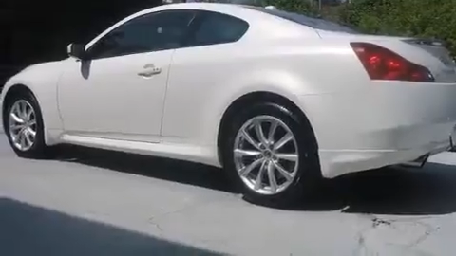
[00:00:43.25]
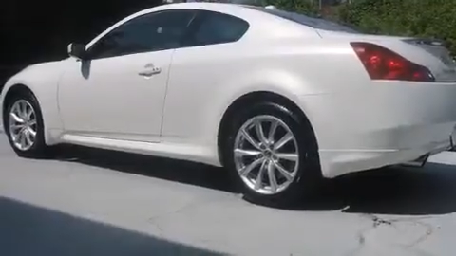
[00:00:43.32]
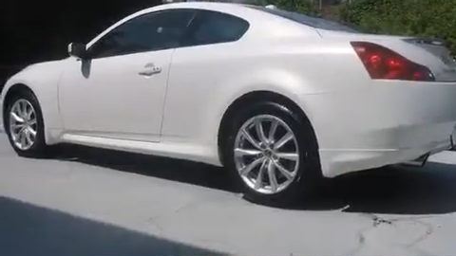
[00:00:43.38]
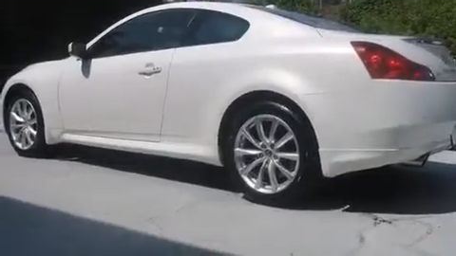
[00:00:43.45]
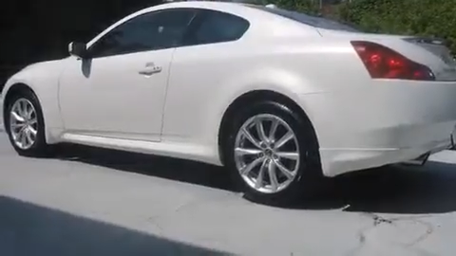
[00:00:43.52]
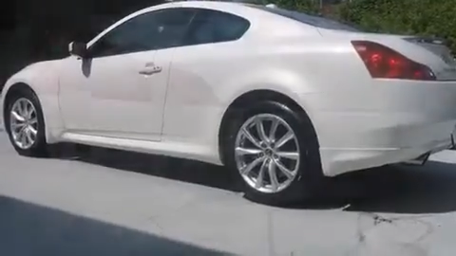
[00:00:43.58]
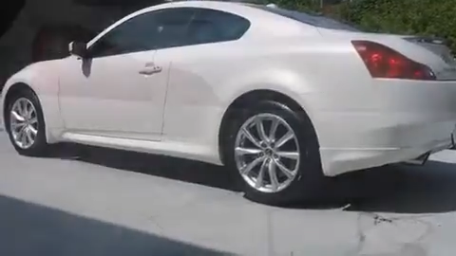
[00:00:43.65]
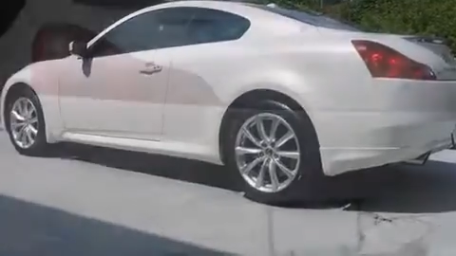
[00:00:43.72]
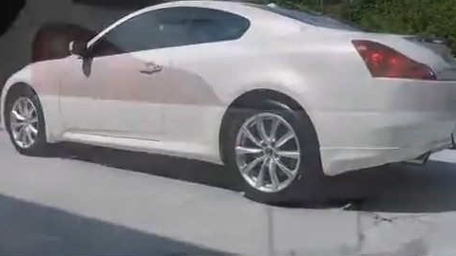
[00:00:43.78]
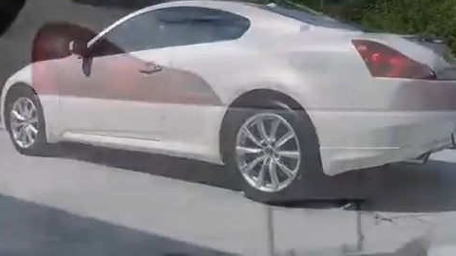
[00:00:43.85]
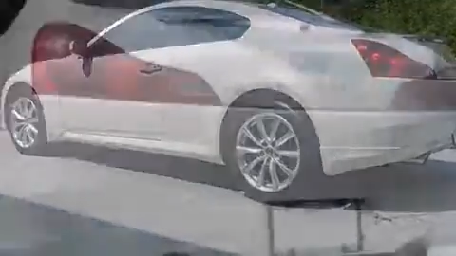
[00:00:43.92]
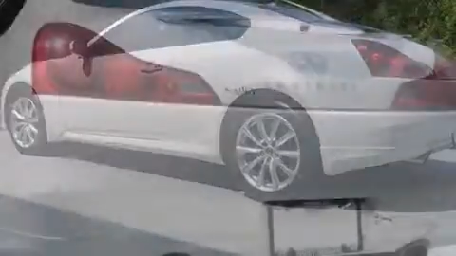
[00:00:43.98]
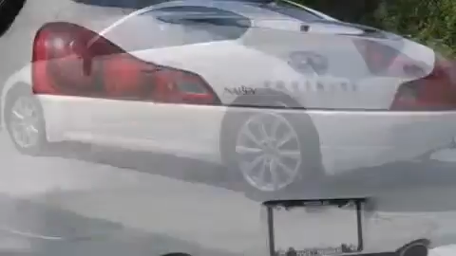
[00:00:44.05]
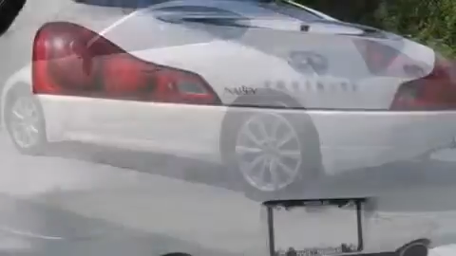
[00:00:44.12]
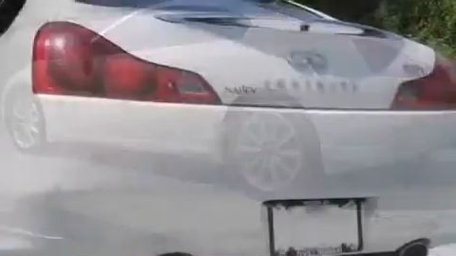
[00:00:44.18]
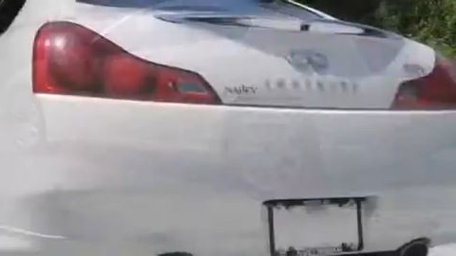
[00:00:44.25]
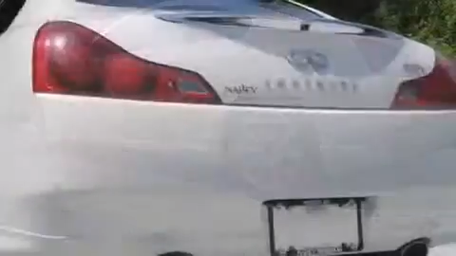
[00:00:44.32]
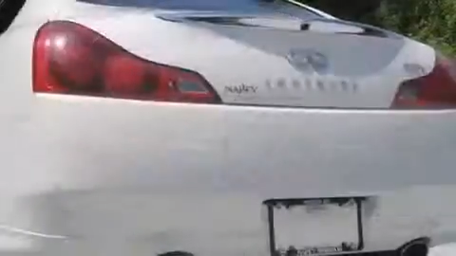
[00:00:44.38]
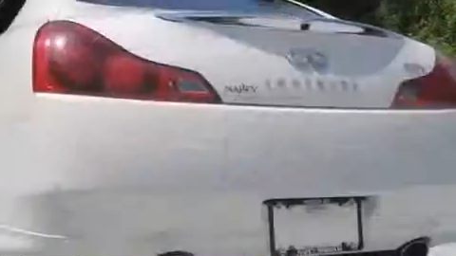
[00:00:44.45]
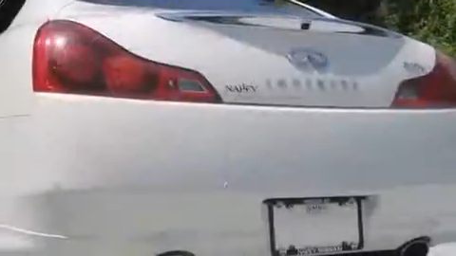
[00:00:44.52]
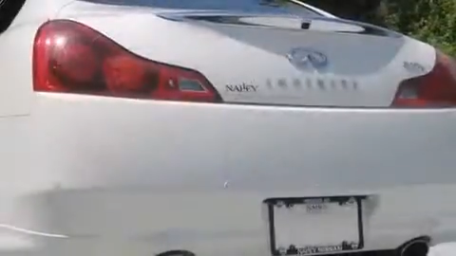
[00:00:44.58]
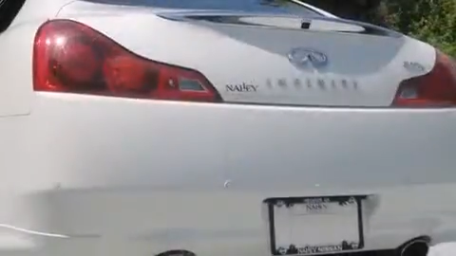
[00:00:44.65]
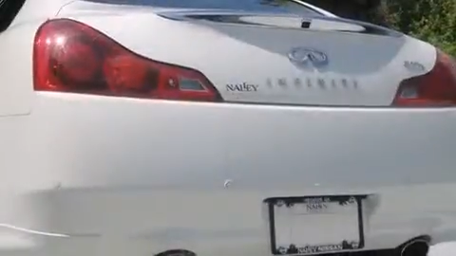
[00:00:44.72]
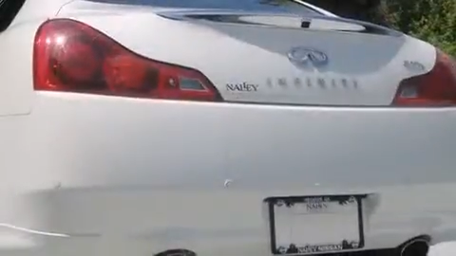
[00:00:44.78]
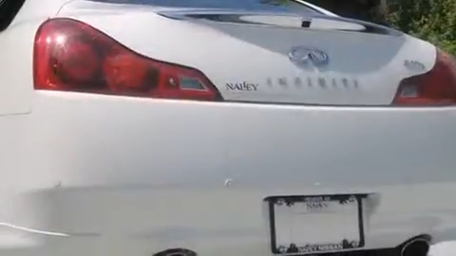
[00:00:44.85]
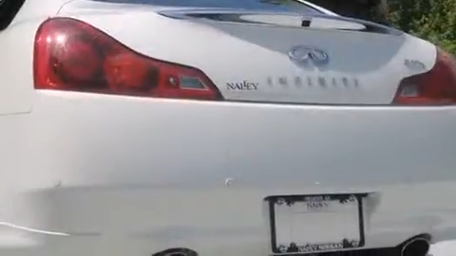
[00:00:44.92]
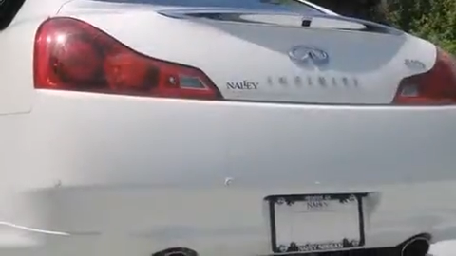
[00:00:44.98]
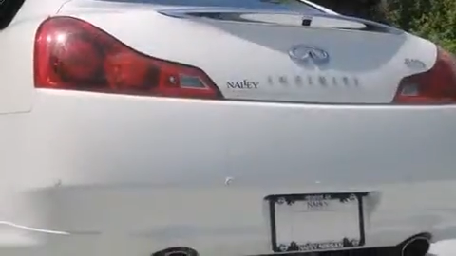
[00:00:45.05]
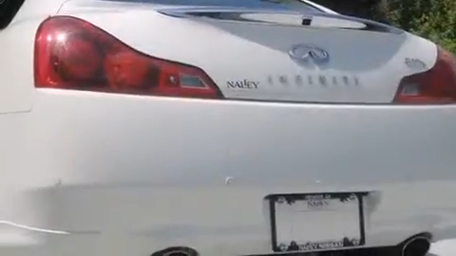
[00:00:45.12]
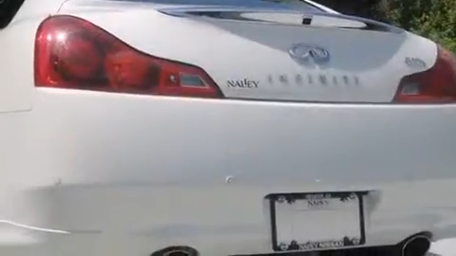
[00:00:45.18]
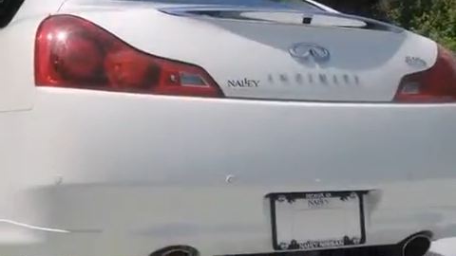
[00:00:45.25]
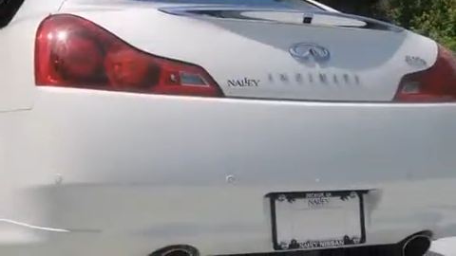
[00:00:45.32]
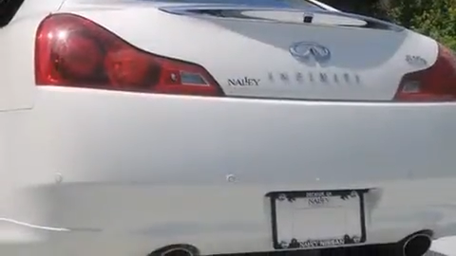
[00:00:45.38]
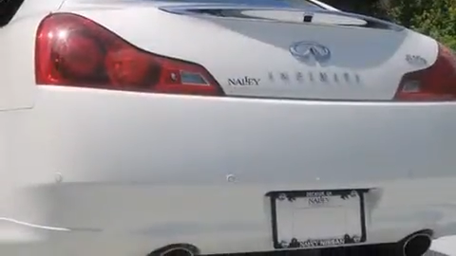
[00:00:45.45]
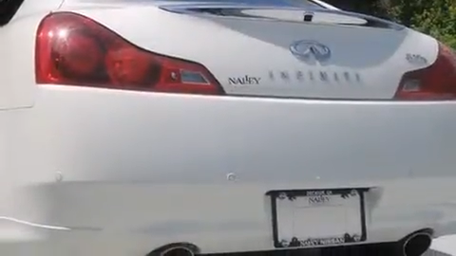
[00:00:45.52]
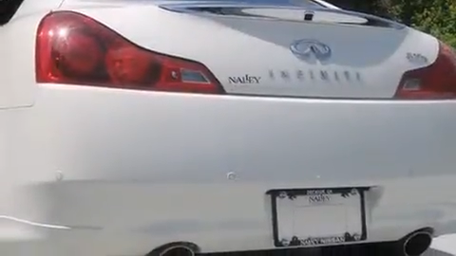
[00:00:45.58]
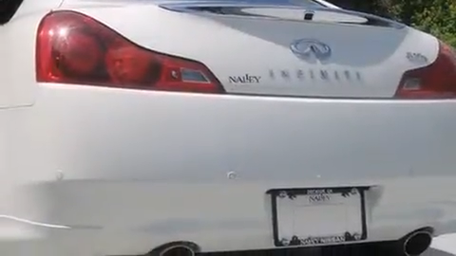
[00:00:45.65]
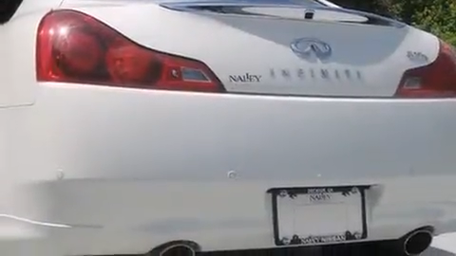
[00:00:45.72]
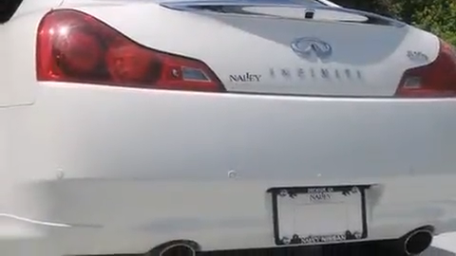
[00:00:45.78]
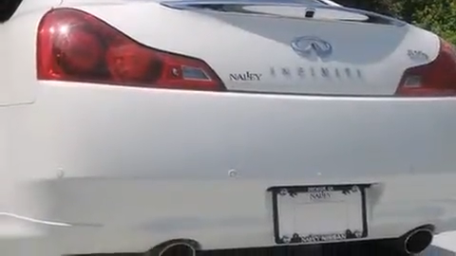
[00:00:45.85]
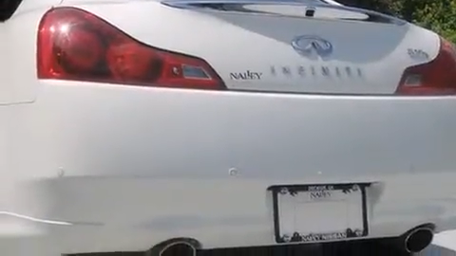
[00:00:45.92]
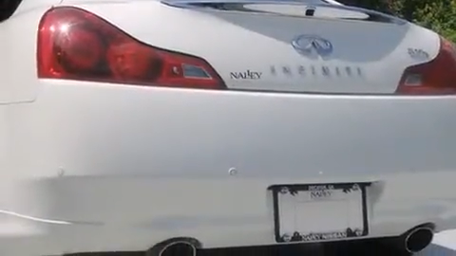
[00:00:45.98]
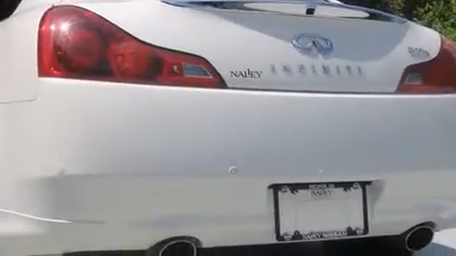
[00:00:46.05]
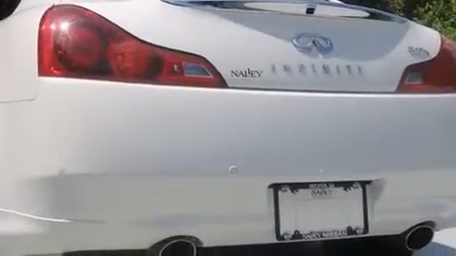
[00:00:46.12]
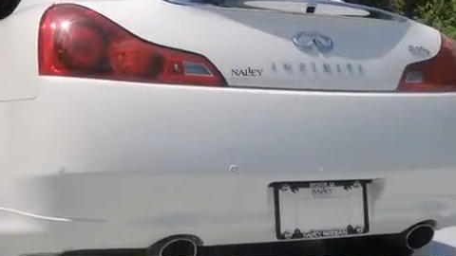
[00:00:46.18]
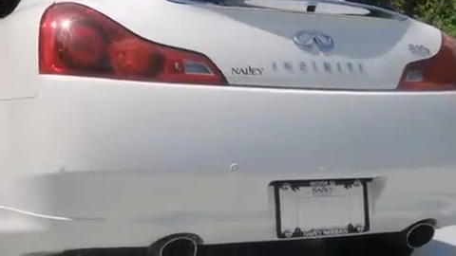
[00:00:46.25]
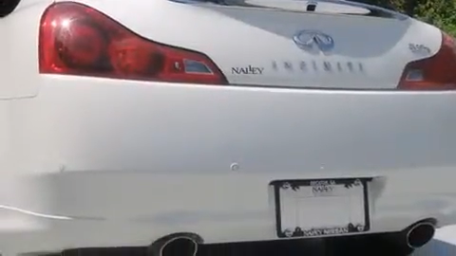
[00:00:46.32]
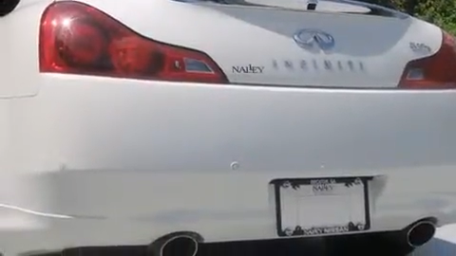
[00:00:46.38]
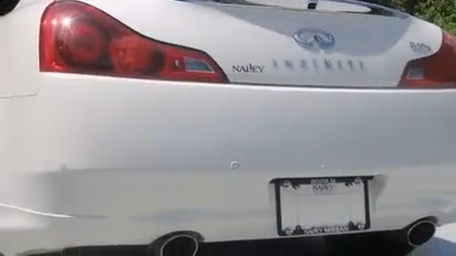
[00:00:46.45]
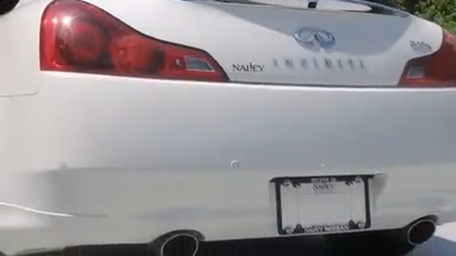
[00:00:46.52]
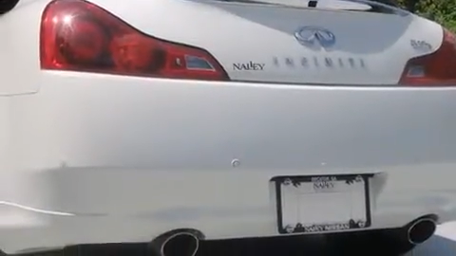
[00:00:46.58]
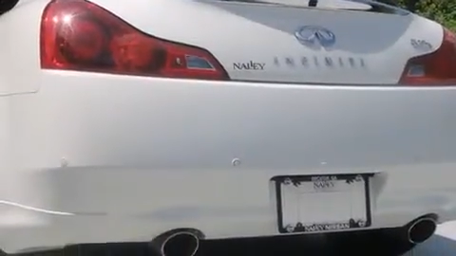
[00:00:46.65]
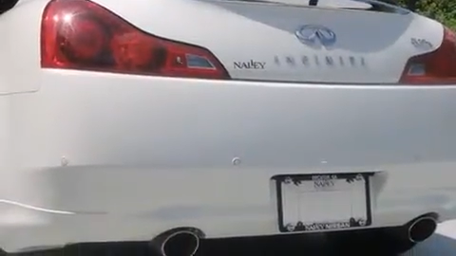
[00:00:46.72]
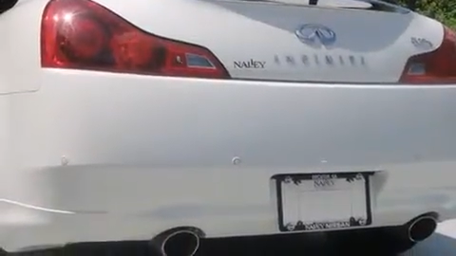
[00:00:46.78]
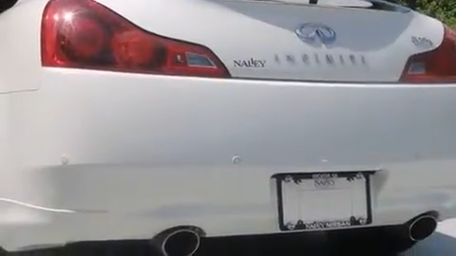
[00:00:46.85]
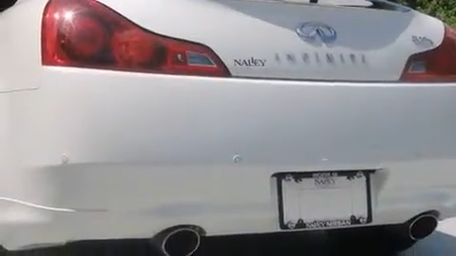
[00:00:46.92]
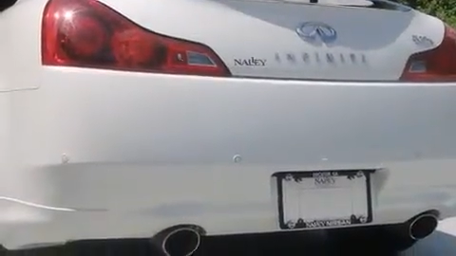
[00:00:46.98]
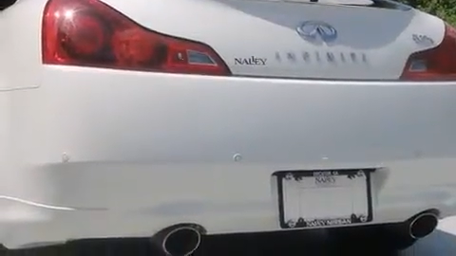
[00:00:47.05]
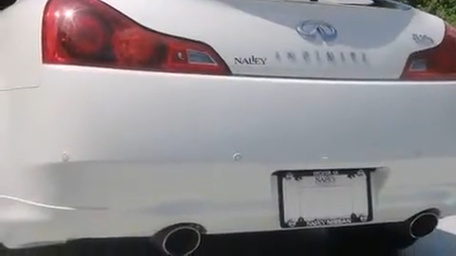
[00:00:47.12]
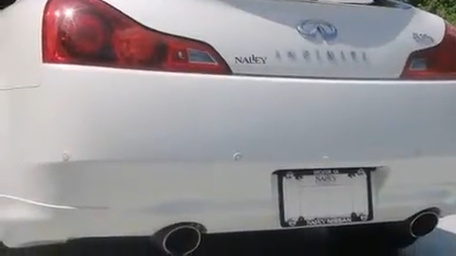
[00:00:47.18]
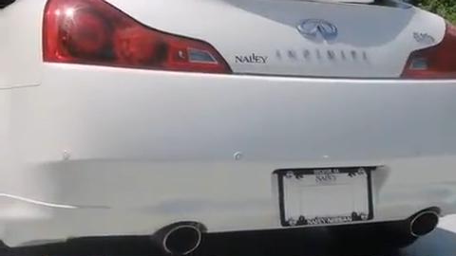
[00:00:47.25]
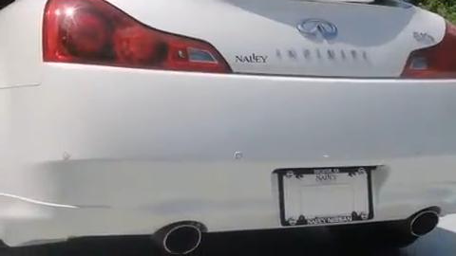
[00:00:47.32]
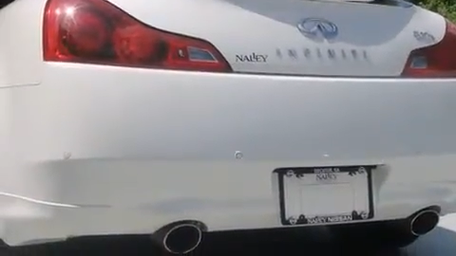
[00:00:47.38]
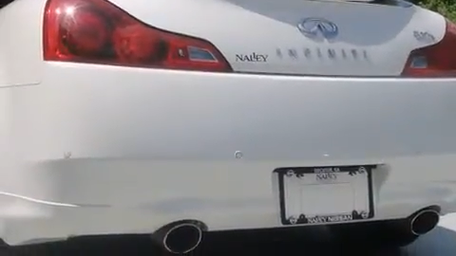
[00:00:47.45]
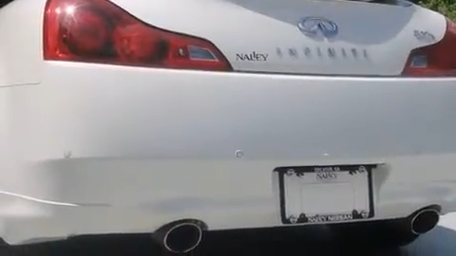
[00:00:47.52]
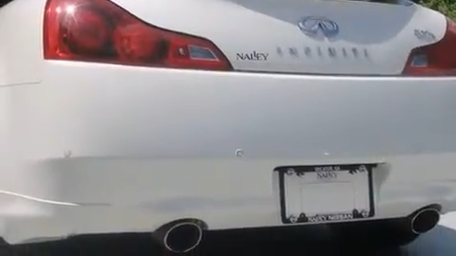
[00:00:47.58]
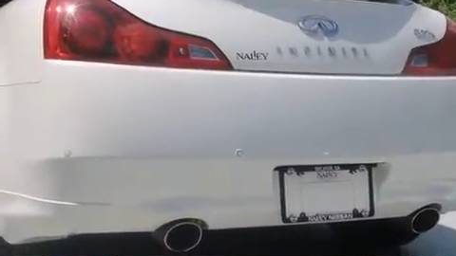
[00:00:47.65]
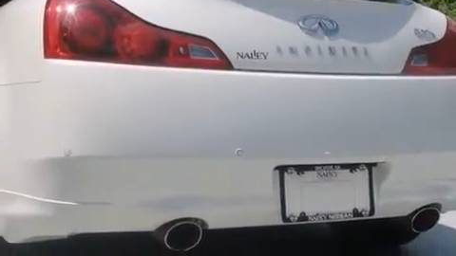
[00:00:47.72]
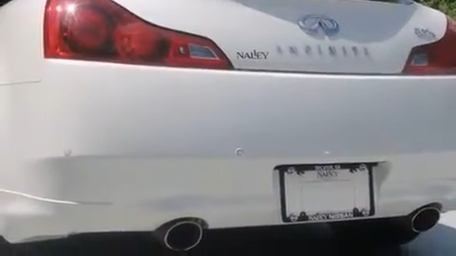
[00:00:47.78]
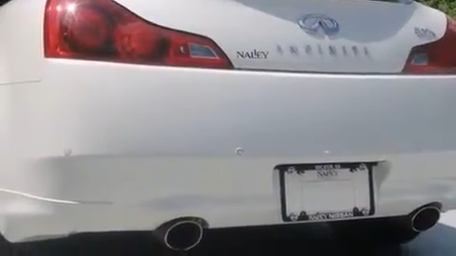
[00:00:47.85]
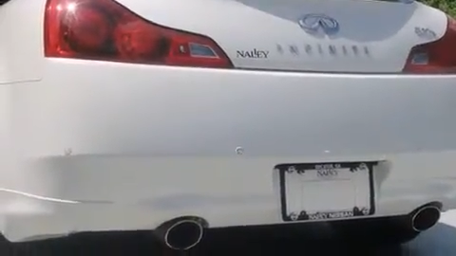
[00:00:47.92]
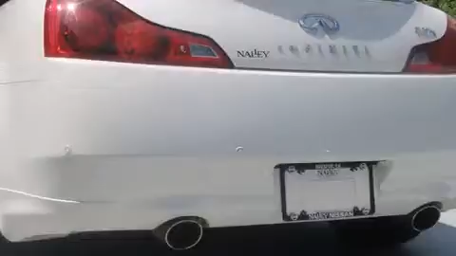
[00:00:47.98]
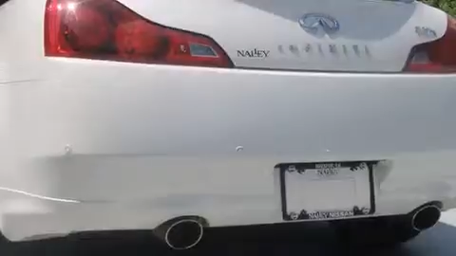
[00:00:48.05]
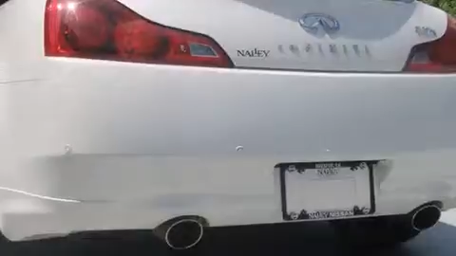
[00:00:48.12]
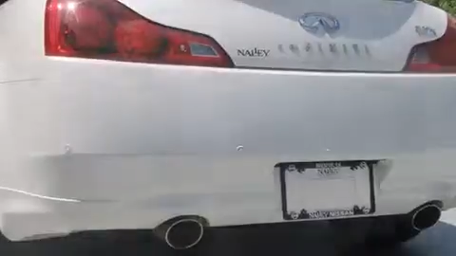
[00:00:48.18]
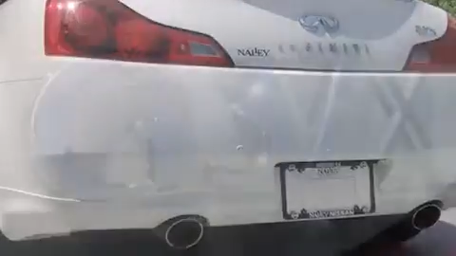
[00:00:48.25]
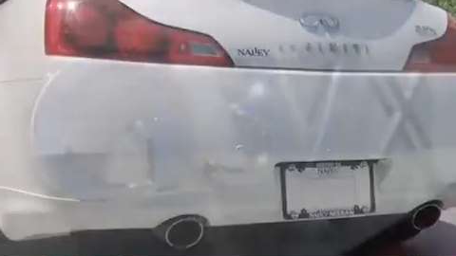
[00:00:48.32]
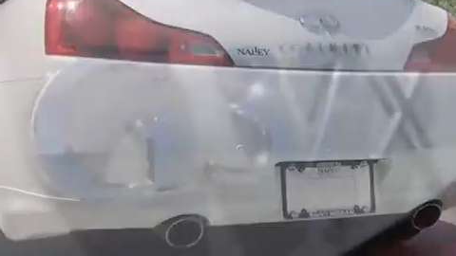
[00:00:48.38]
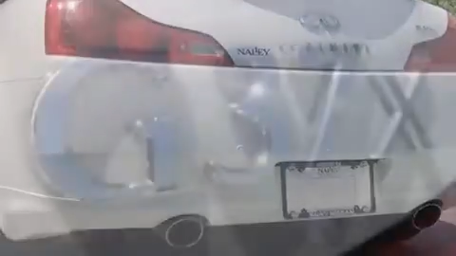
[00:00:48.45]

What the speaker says: (no speaker visible)